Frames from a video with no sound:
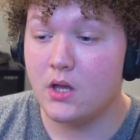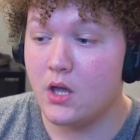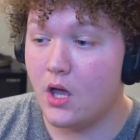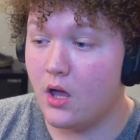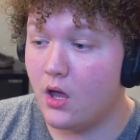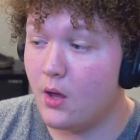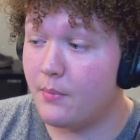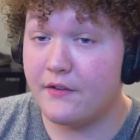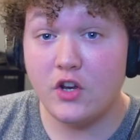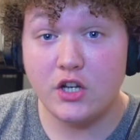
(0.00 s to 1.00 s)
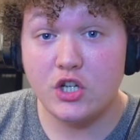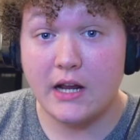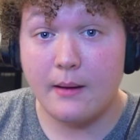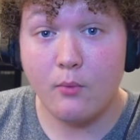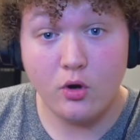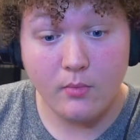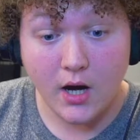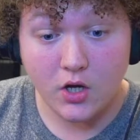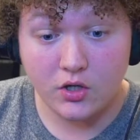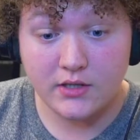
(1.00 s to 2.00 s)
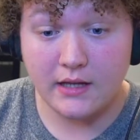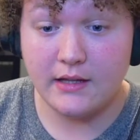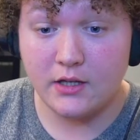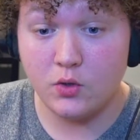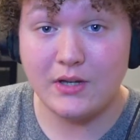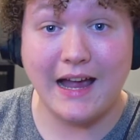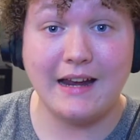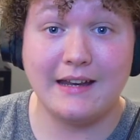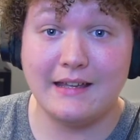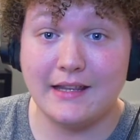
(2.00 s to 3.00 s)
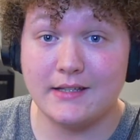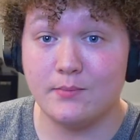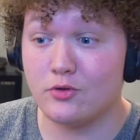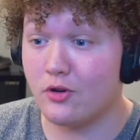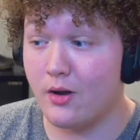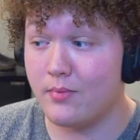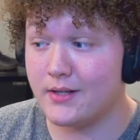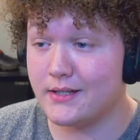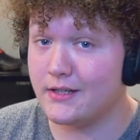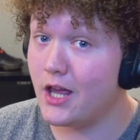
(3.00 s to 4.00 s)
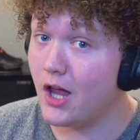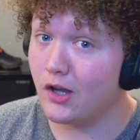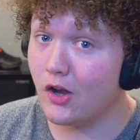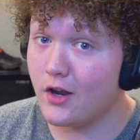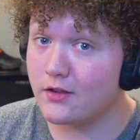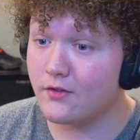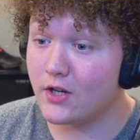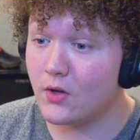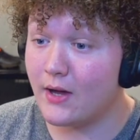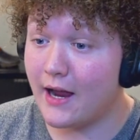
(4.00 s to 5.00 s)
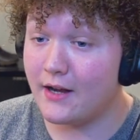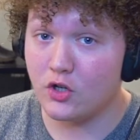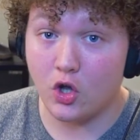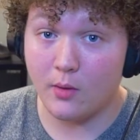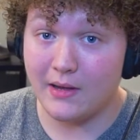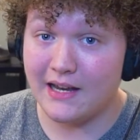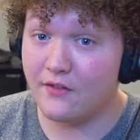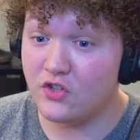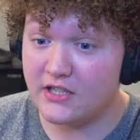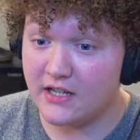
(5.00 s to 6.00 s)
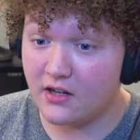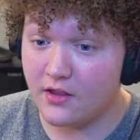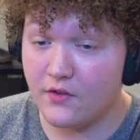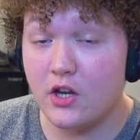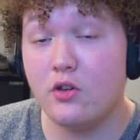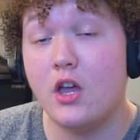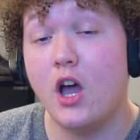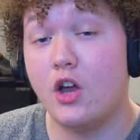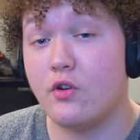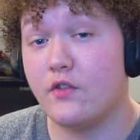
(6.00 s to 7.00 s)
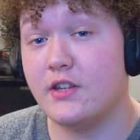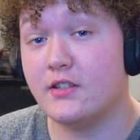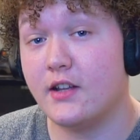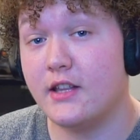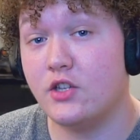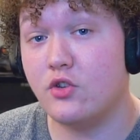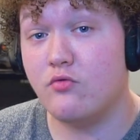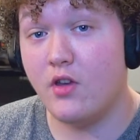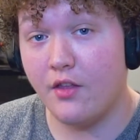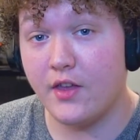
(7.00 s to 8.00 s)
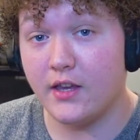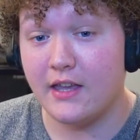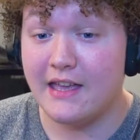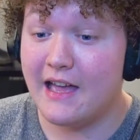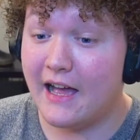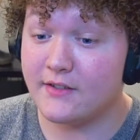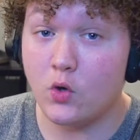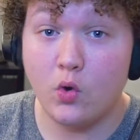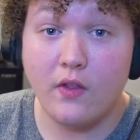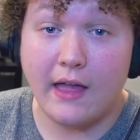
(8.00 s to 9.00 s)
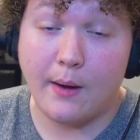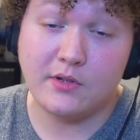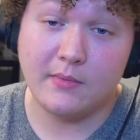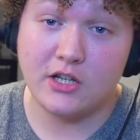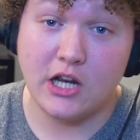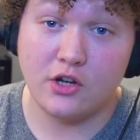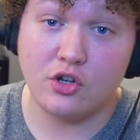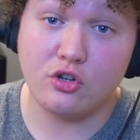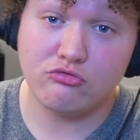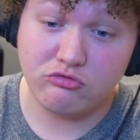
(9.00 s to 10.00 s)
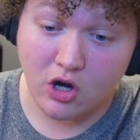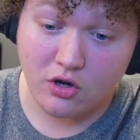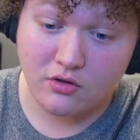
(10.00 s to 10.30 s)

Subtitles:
But if you'd like to check out more of my content, then you can hit that subscribe button, like the video, and comment. And if you didn't like the video, I'd rather you dislike than do nothing, as all of that helps my channel to grow,